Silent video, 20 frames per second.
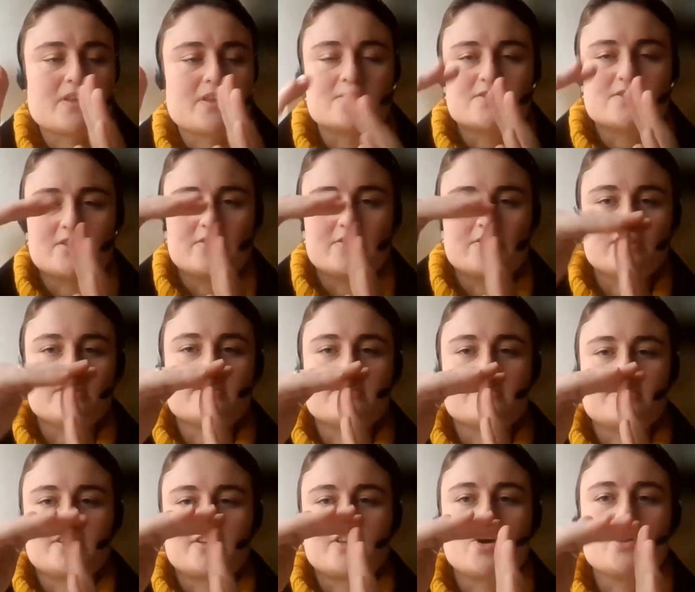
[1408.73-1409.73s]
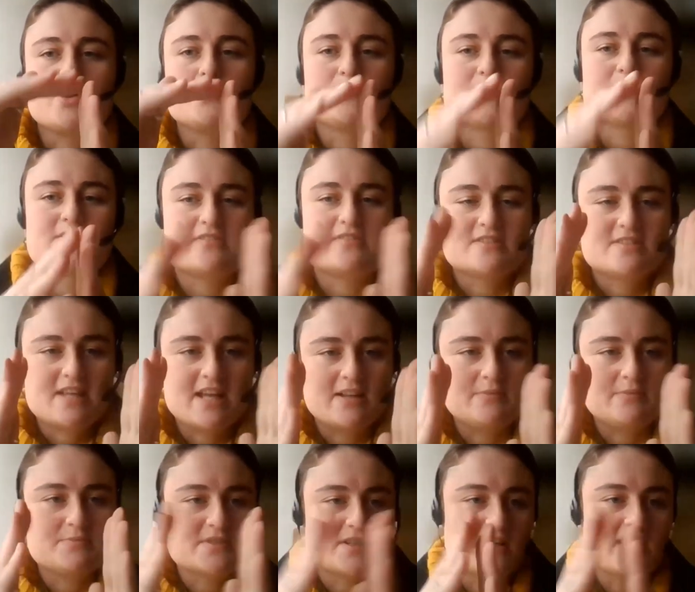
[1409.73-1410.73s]
so the, the copes just
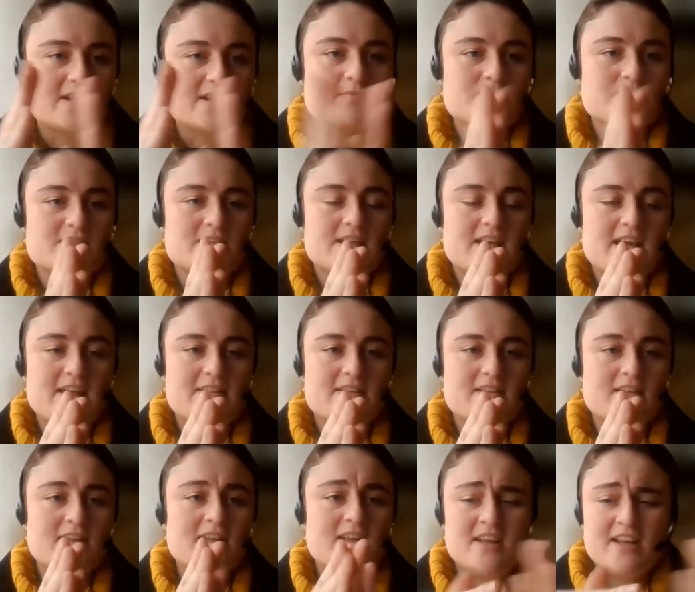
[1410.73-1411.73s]
help tie them together.